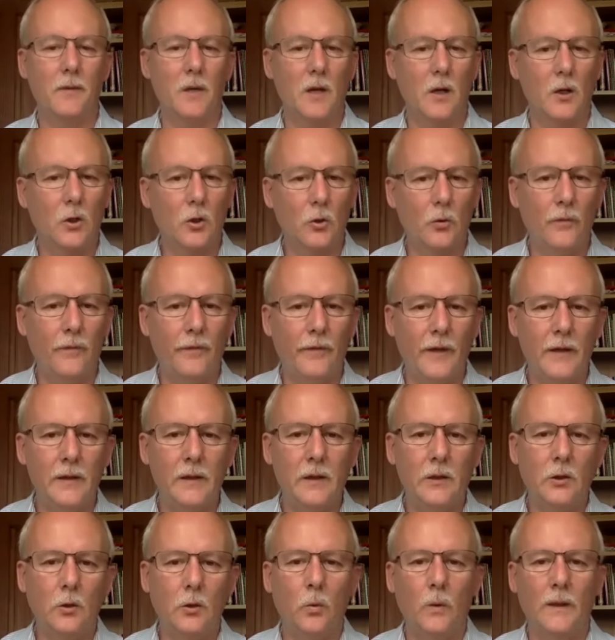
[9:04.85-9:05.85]
a
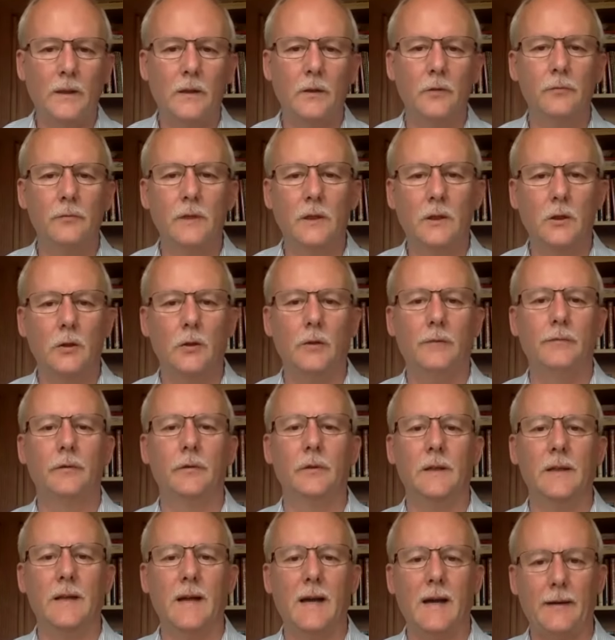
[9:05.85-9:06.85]
very quicker
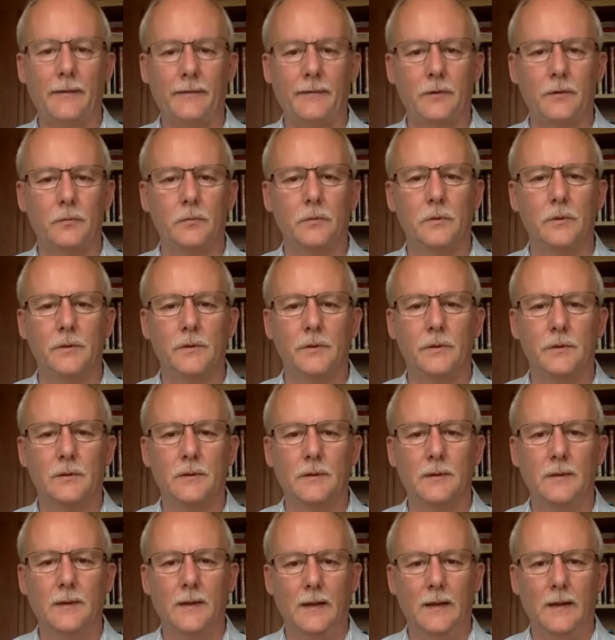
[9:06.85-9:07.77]
recovery afterwards.